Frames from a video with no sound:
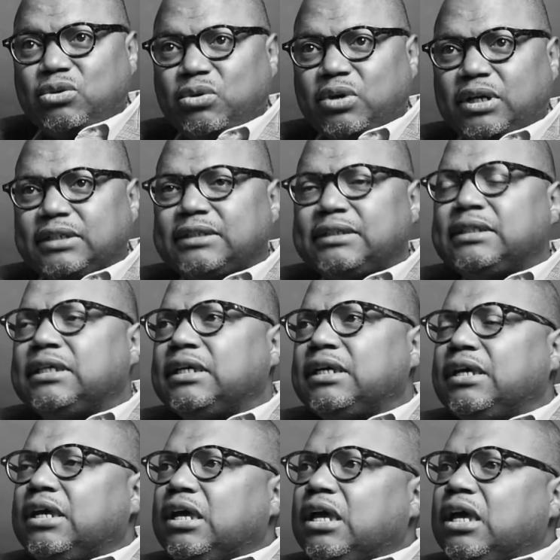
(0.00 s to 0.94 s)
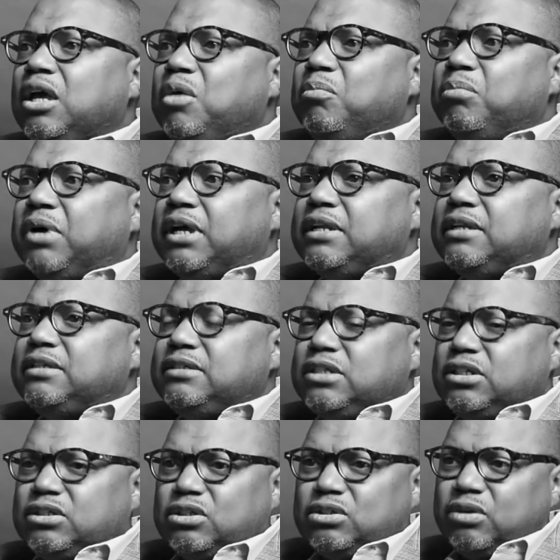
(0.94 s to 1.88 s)
Newark, But
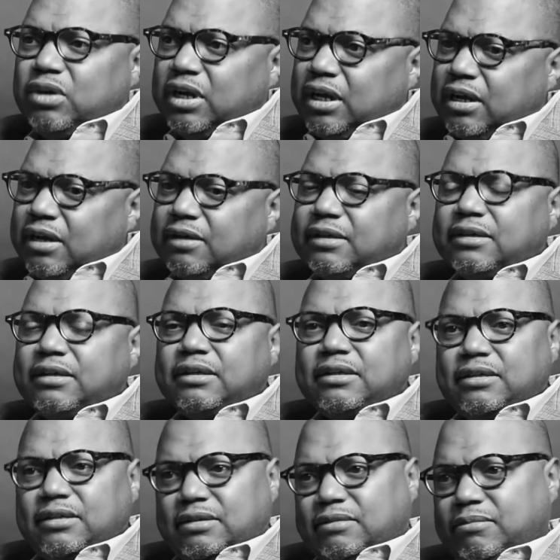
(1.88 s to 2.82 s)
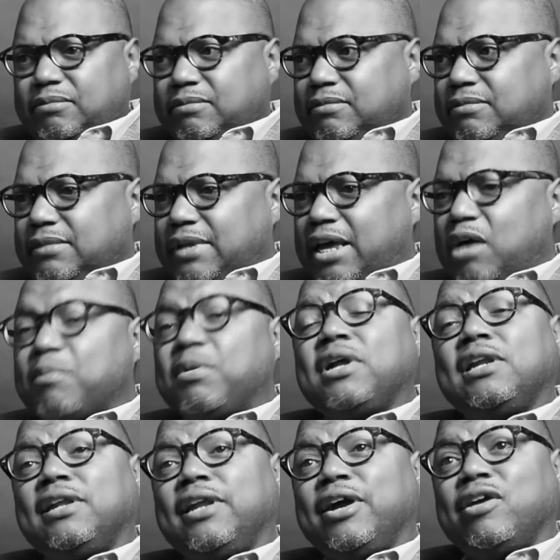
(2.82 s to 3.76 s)
just to sort of help
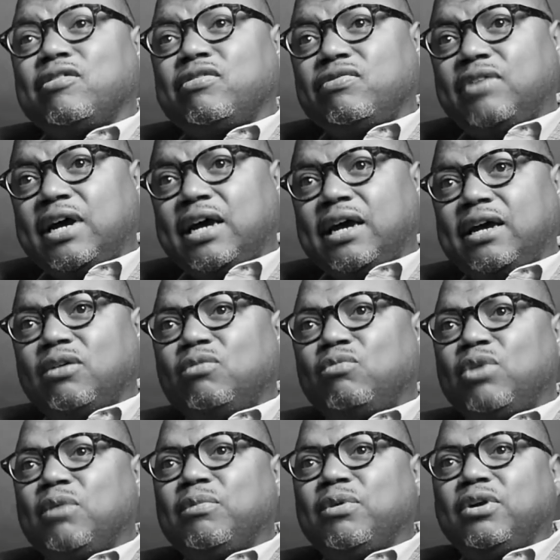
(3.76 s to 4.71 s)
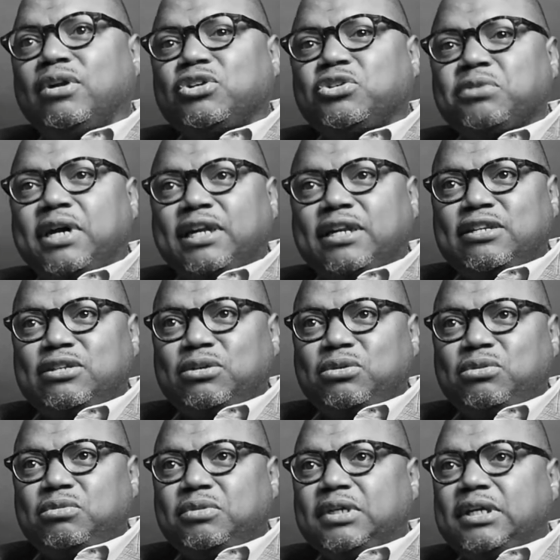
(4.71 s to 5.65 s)
clarify what we're going to try to
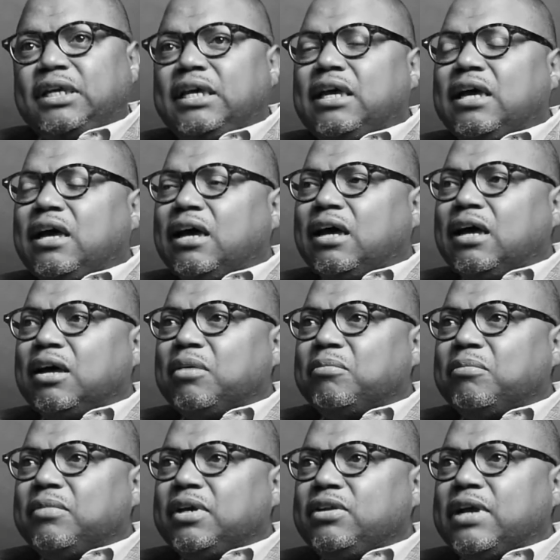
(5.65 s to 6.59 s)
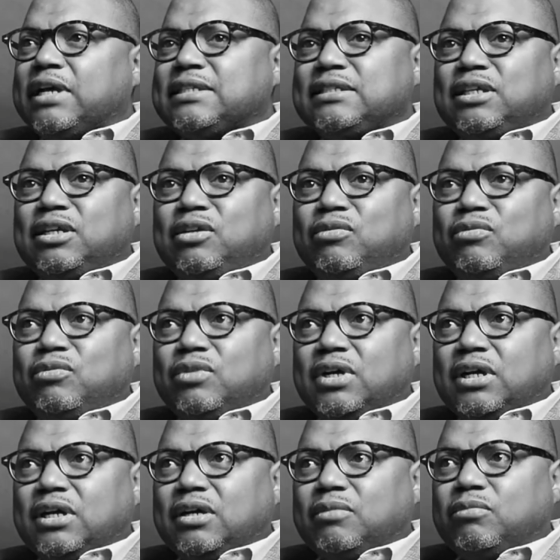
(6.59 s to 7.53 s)
do, um, you know, I see
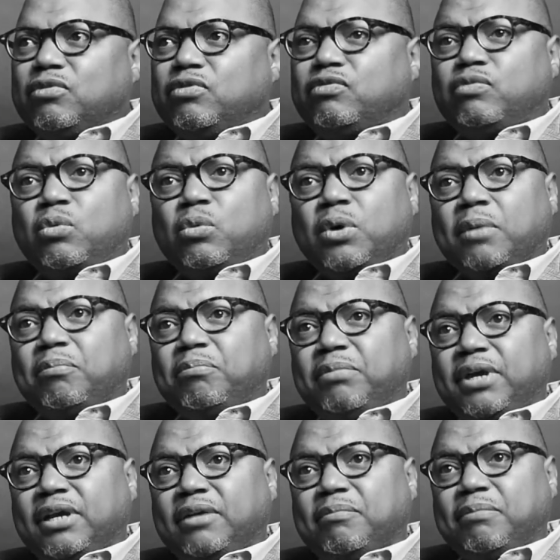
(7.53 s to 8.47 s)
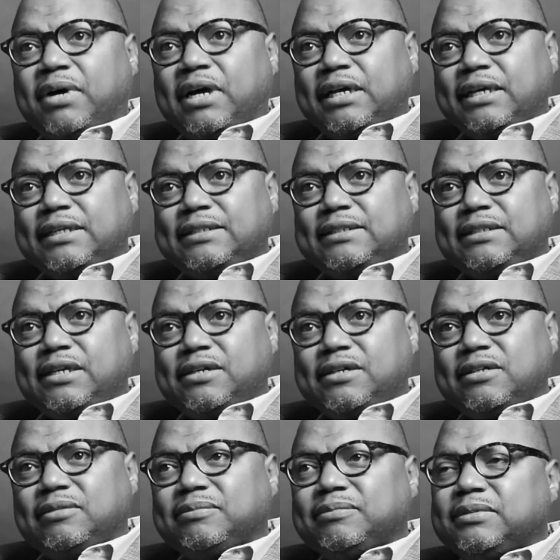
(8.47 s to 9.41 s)
um, four big buckets
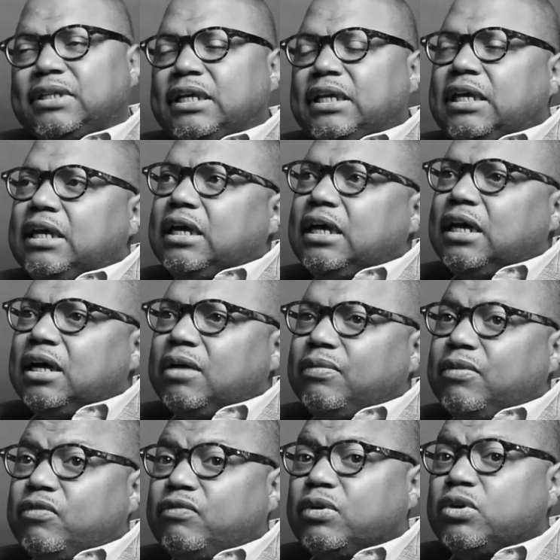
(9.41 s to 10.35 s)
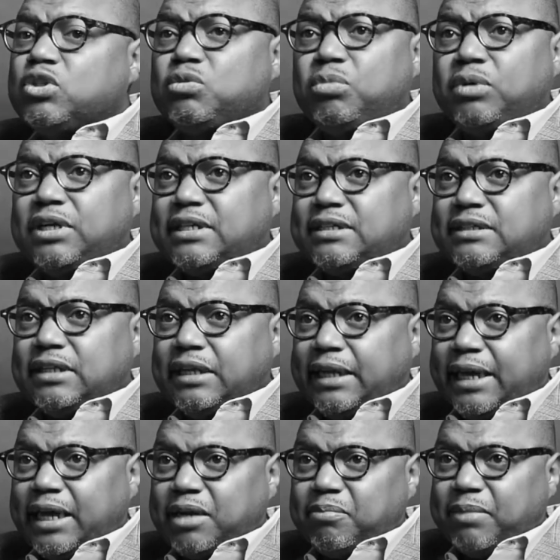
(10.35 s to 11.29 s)
here. Um, the first one is the
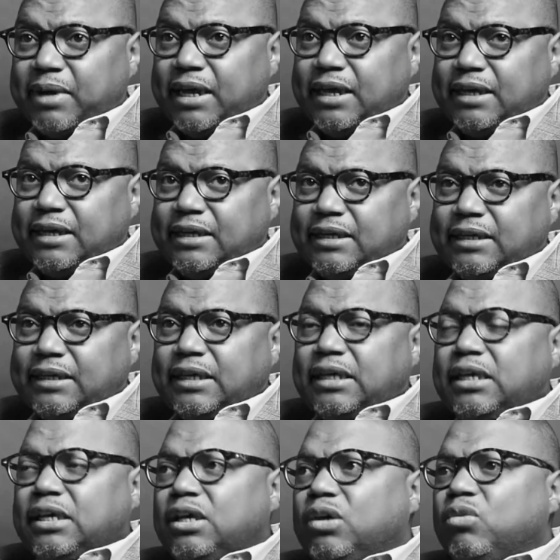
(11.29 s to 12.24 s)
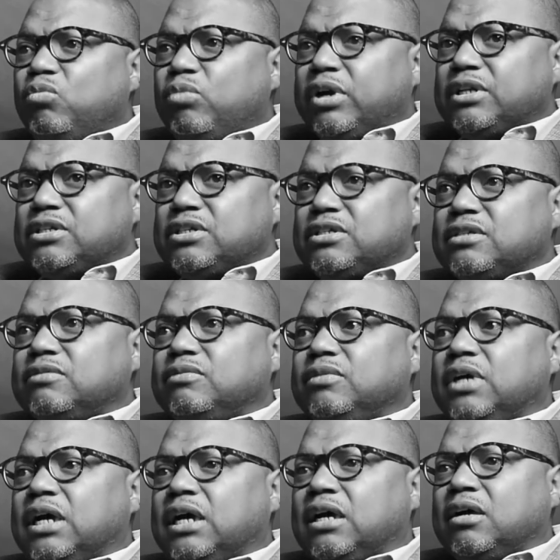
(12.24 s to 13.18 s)
land bank, which
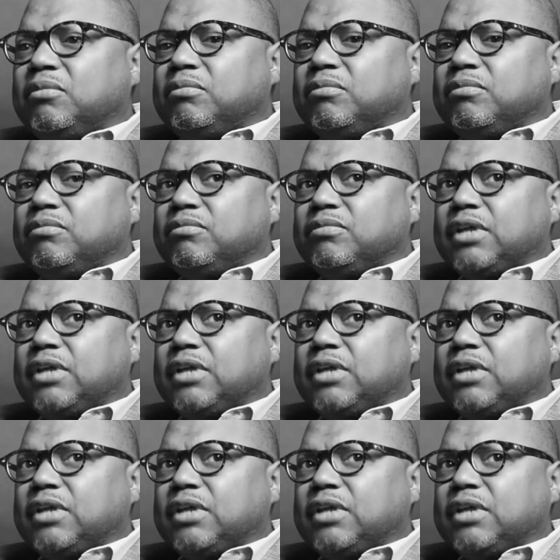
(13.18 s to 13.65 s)
um,